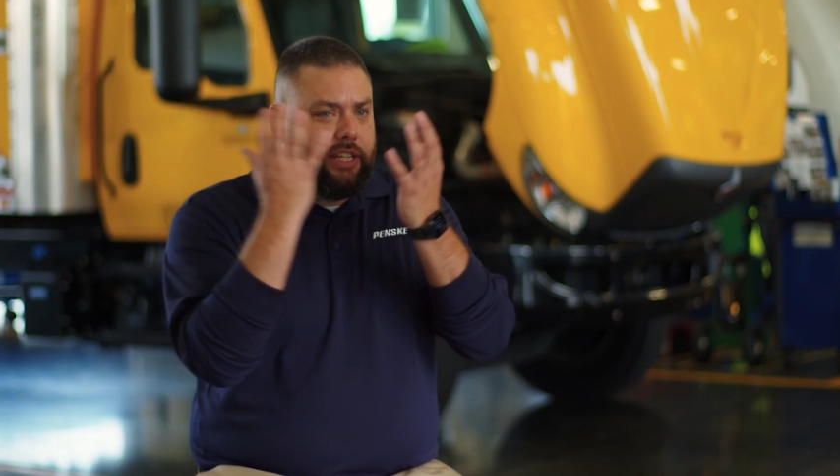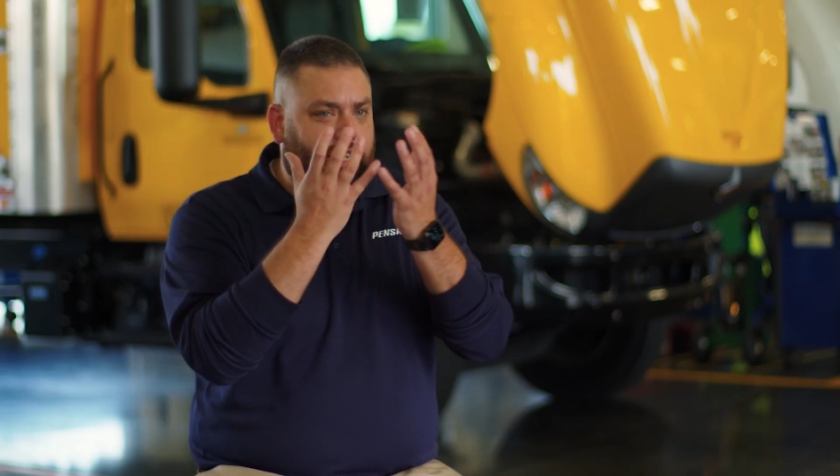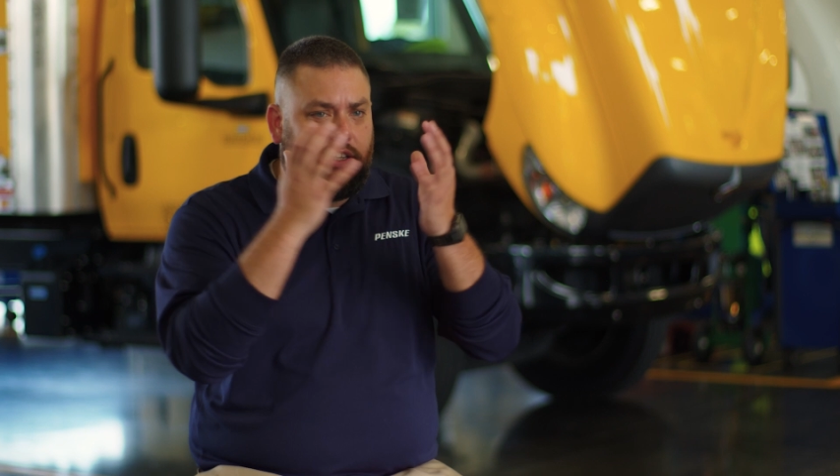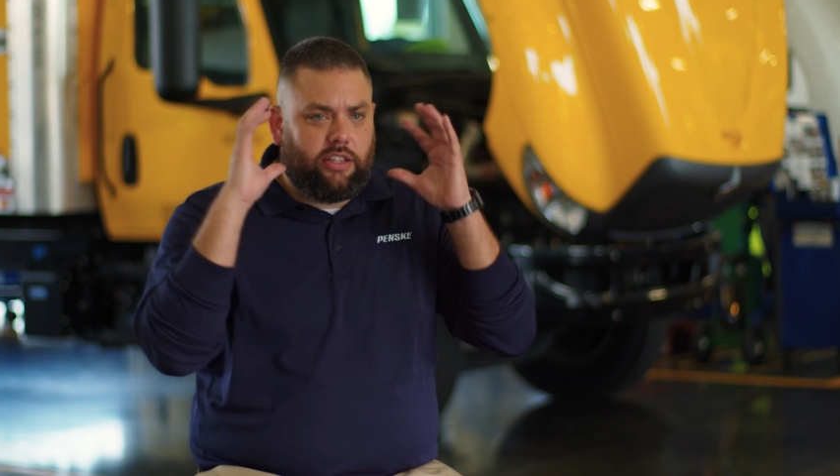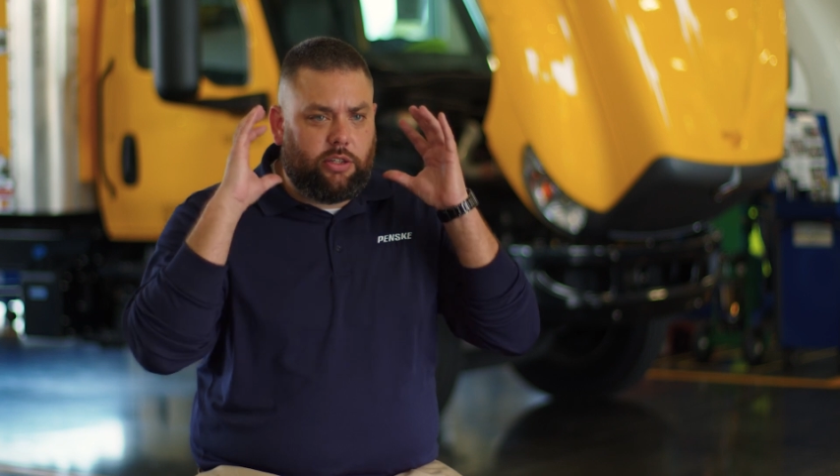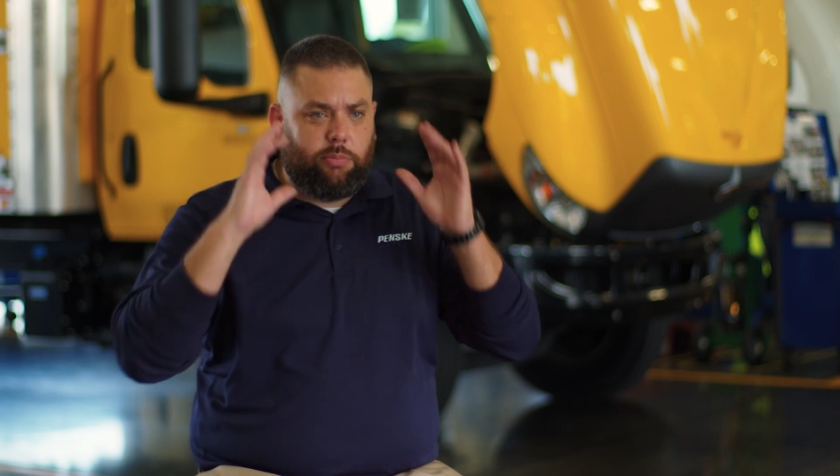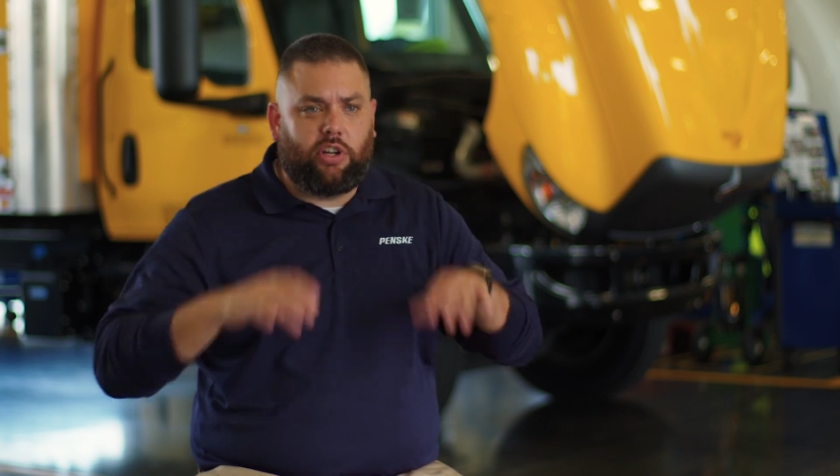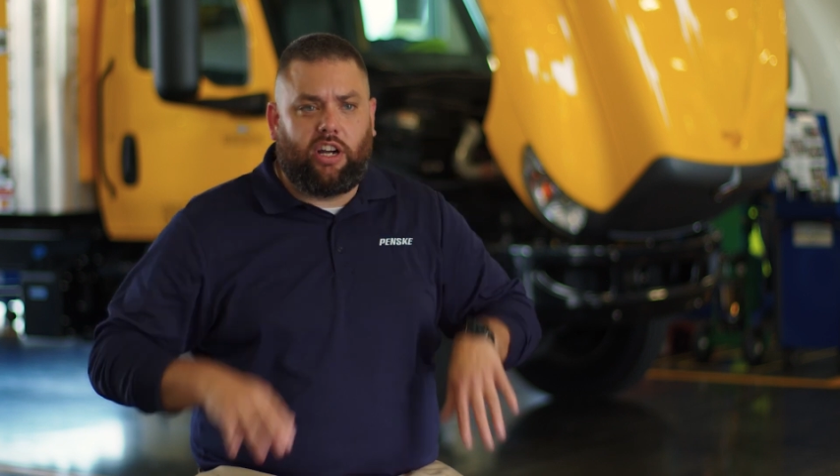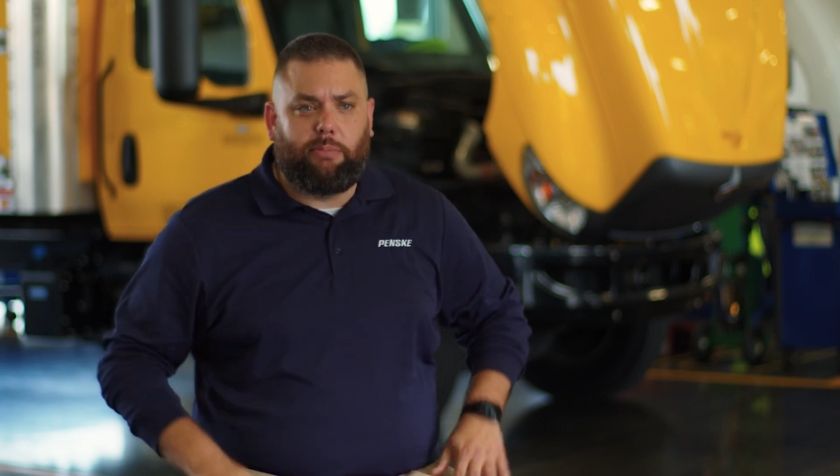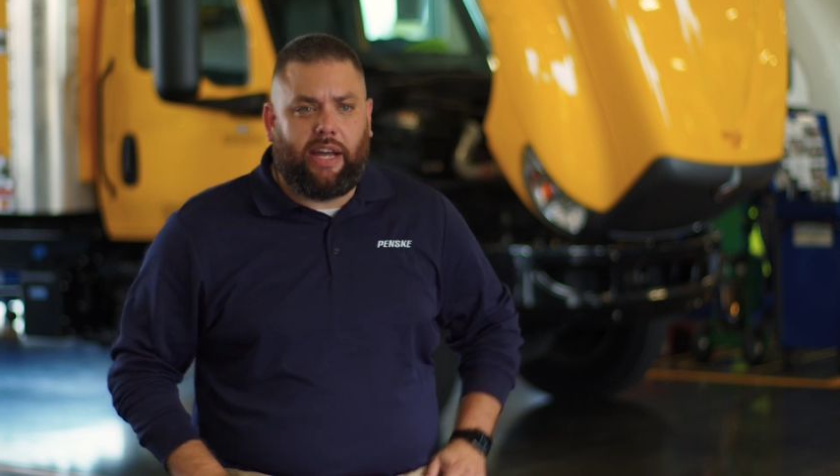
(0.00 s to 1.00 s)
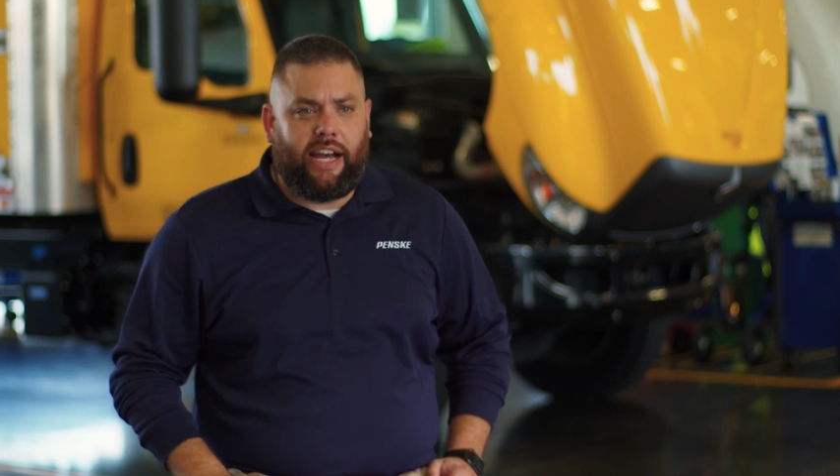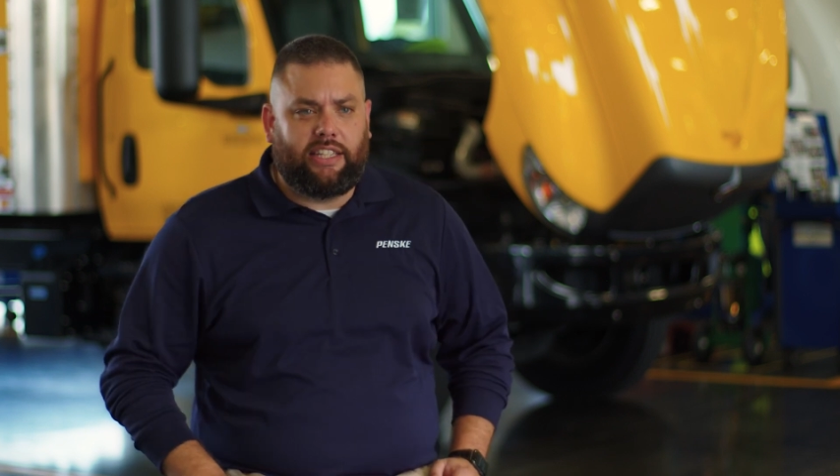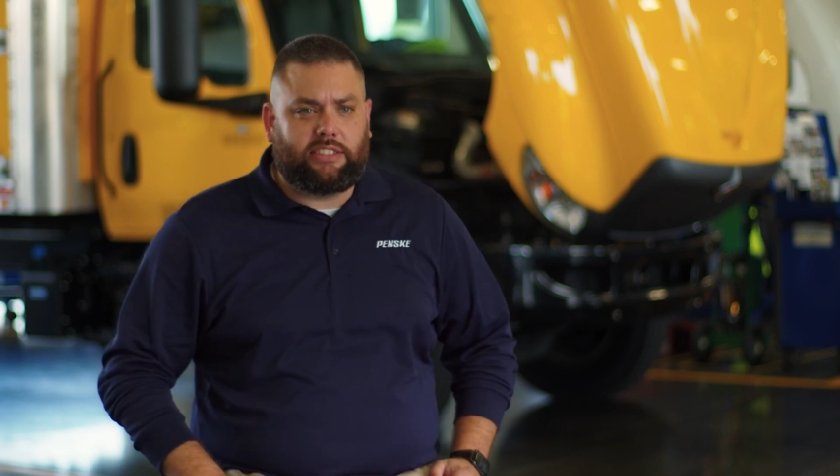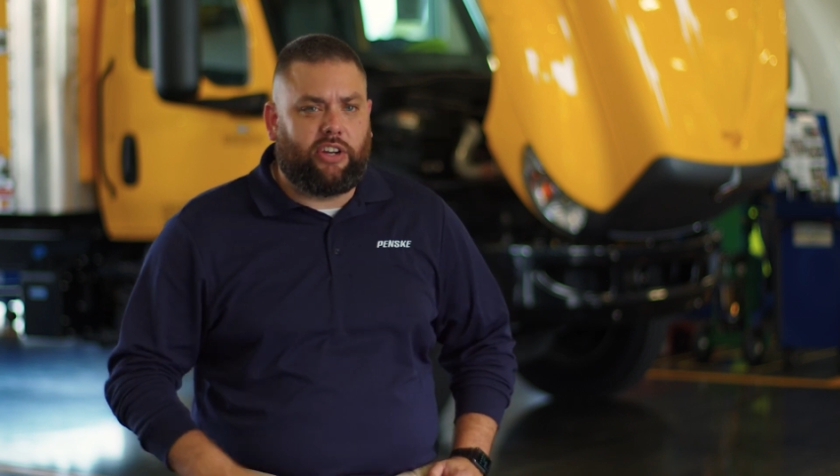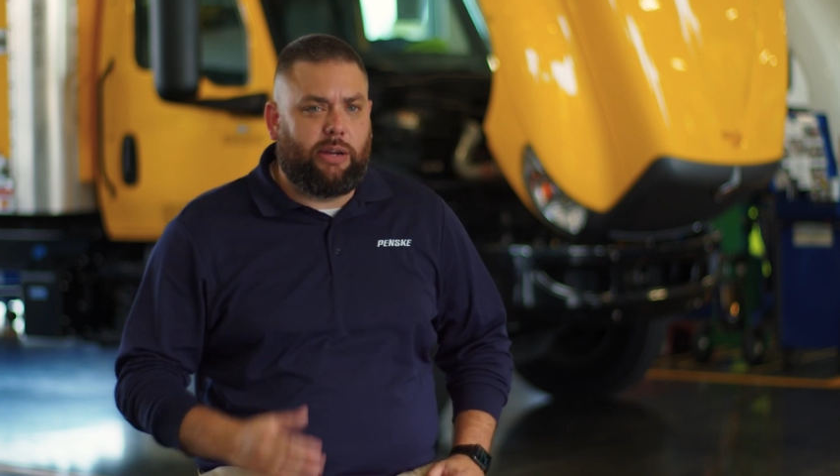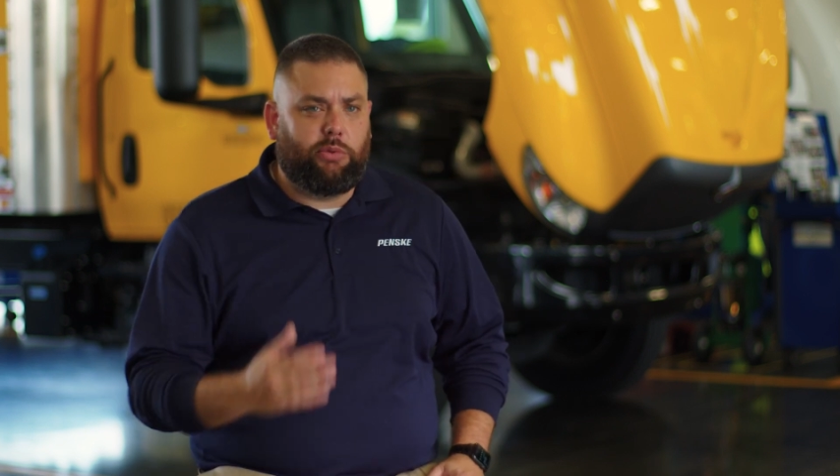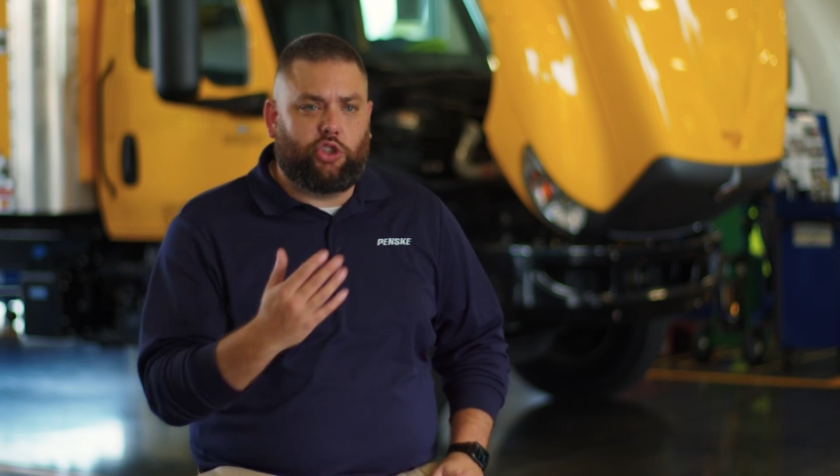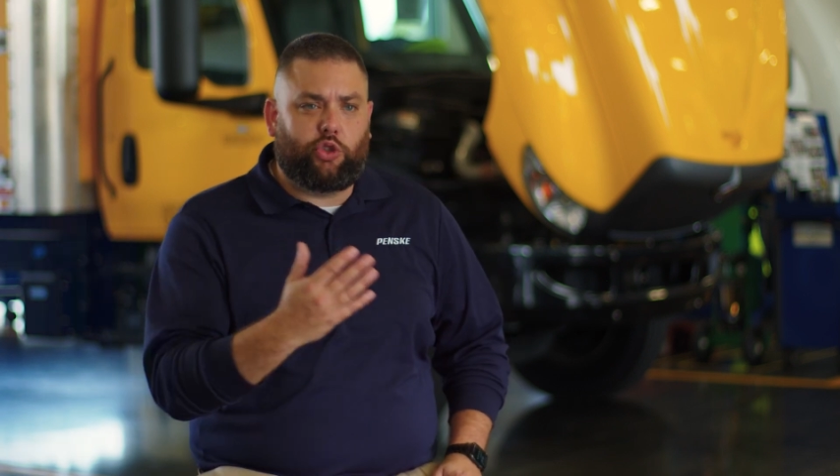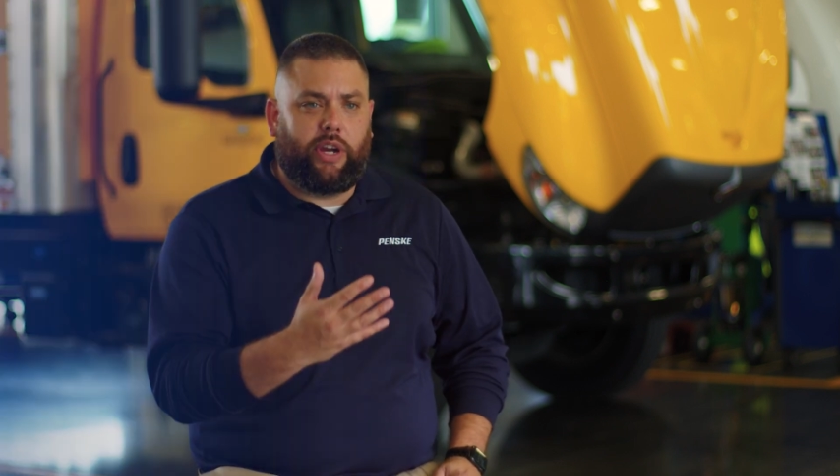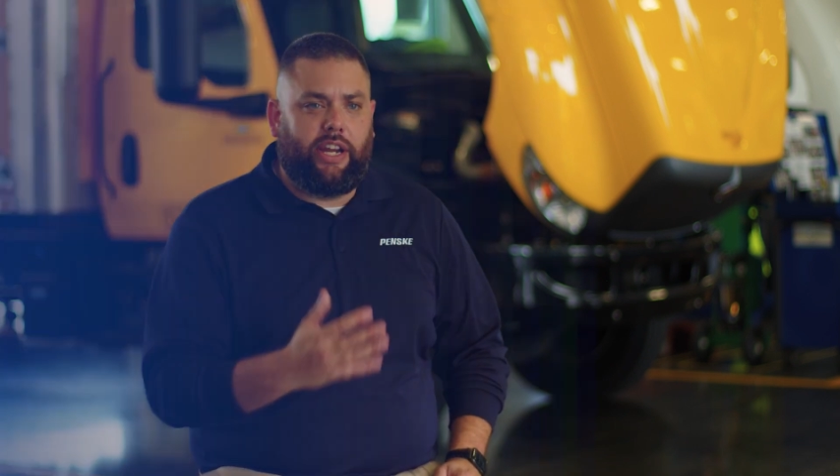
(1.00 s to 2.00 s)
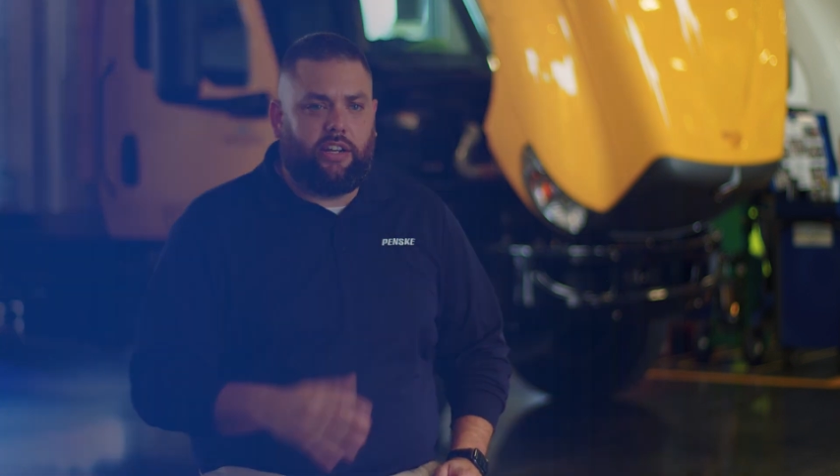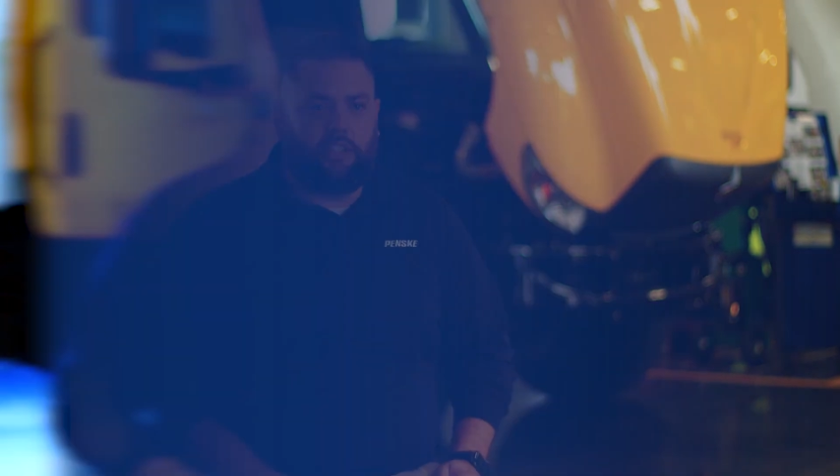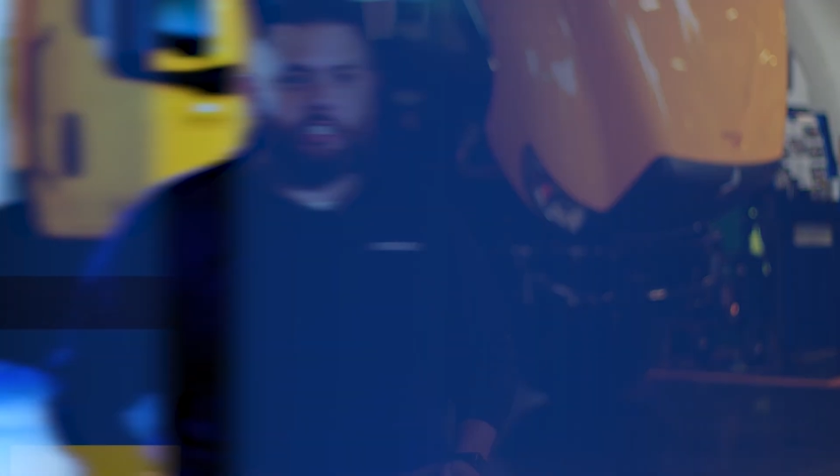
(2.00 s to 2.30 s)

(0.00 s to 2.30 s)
You put on a mask, they're able to train on the